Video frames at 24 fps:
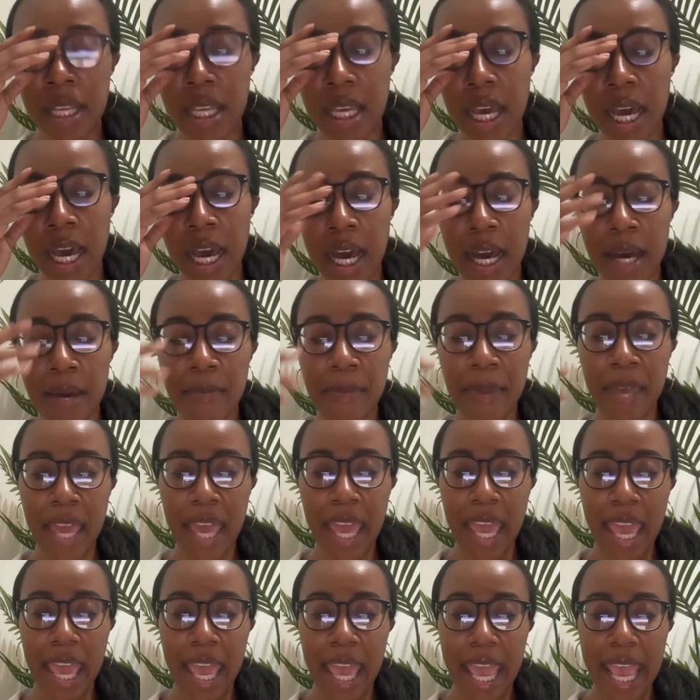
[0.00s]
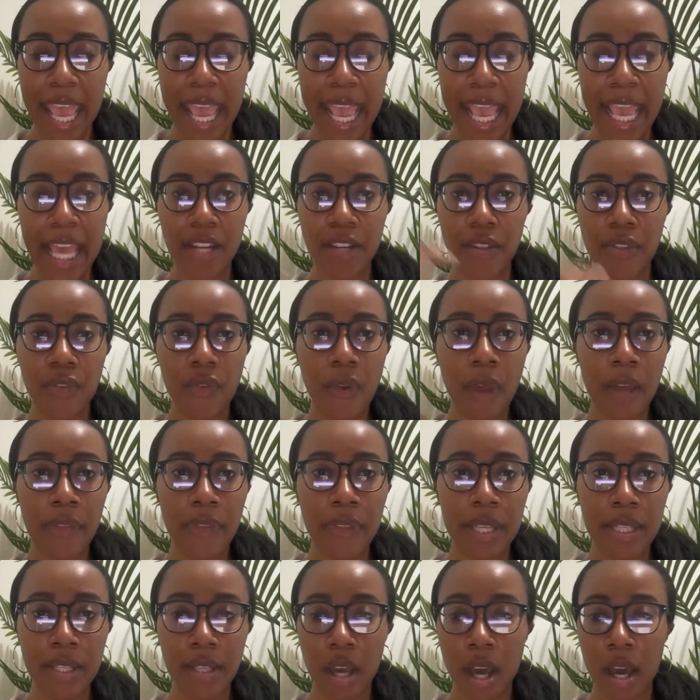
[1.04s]
Um, and throughout
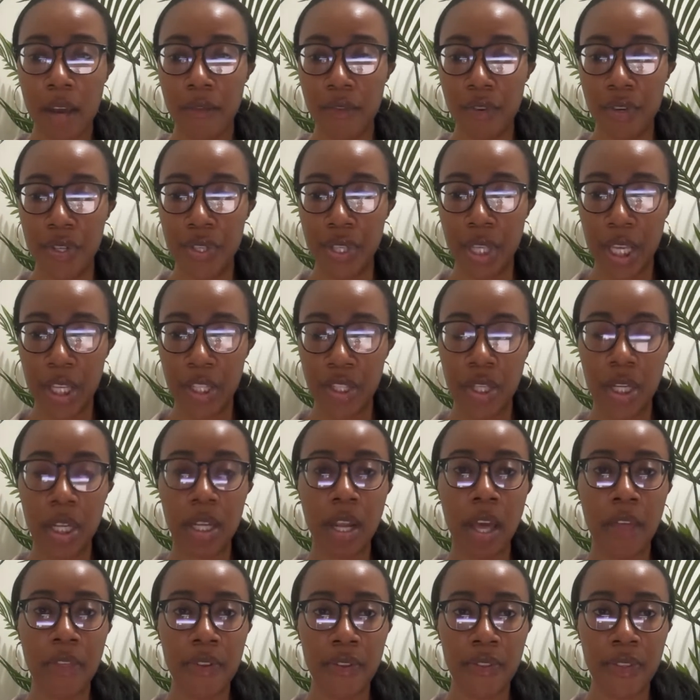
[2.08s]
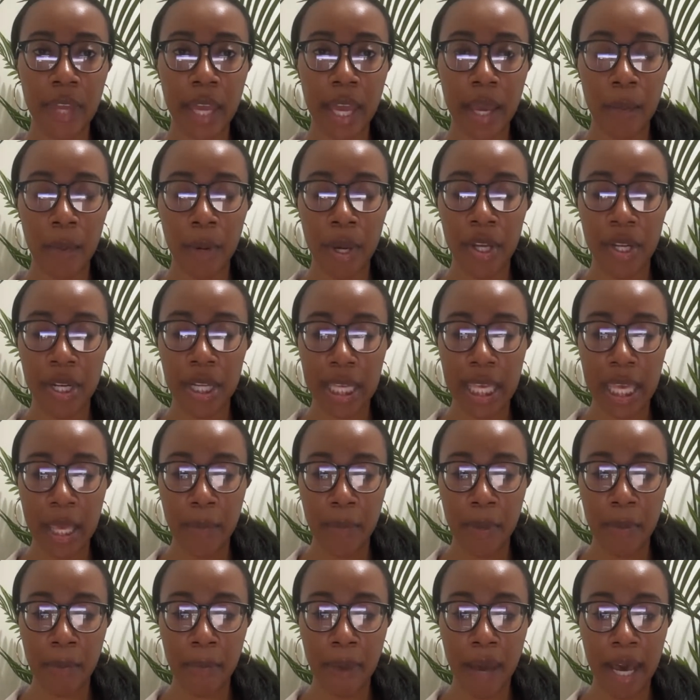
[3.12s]
these conversation, another thing I want you to keep
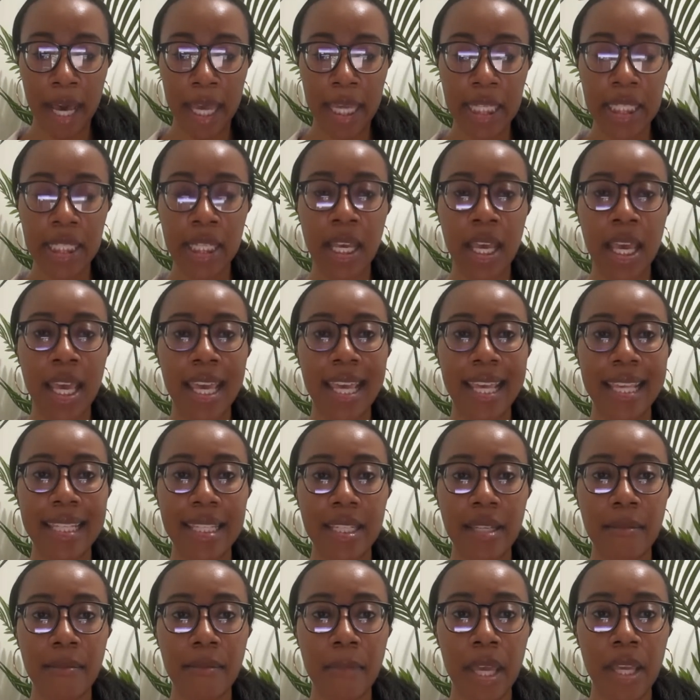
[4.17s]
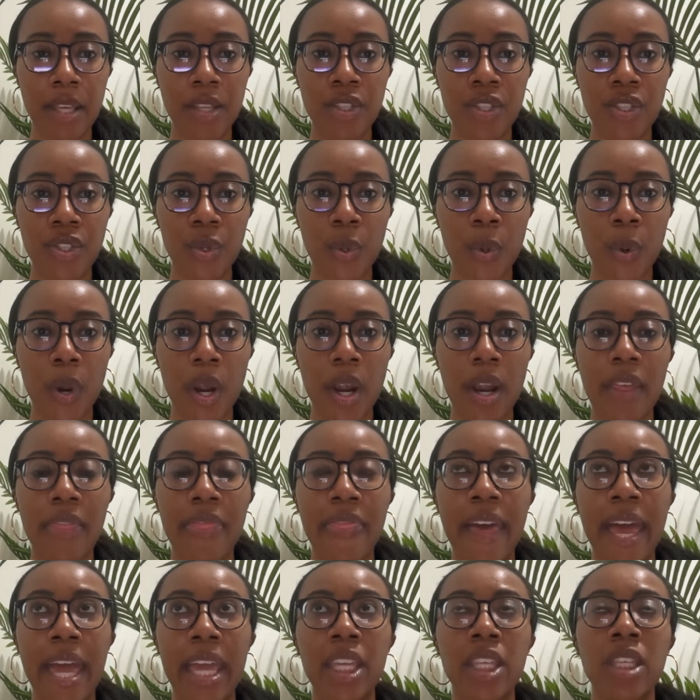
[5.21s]
in mind is to make sure
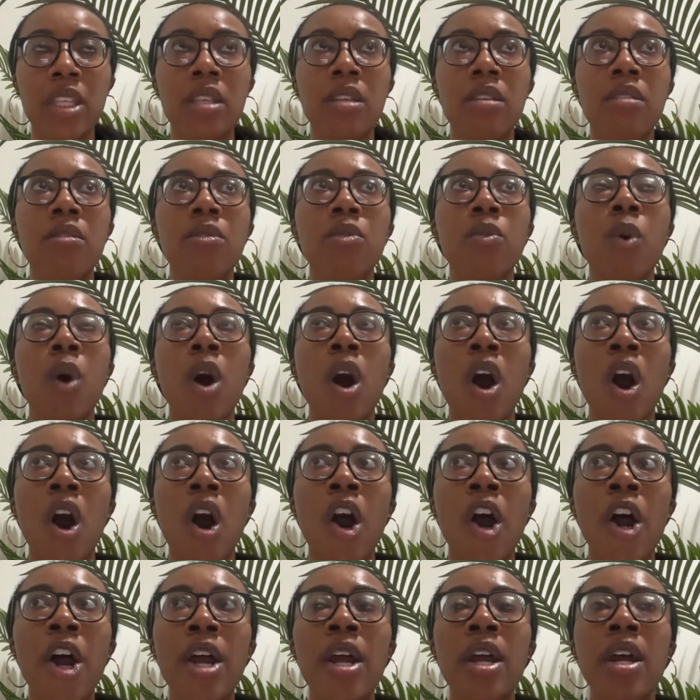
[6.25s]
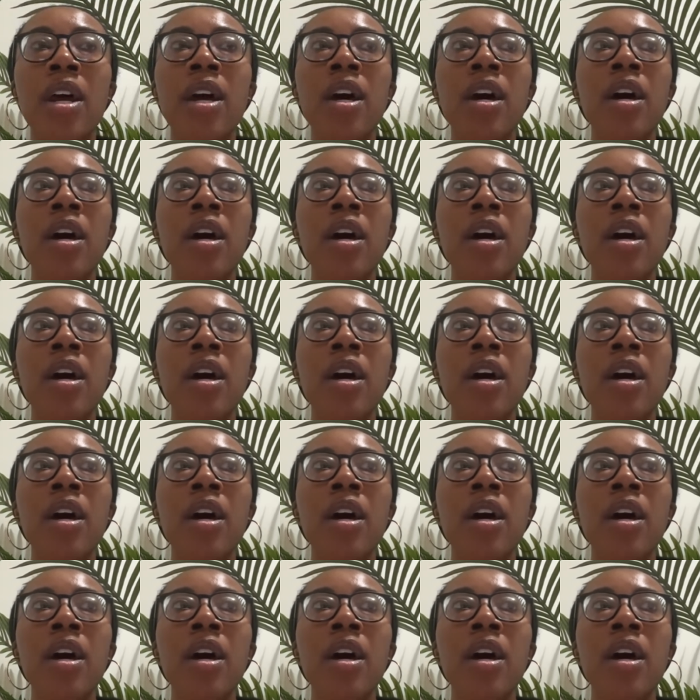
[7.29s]
that you are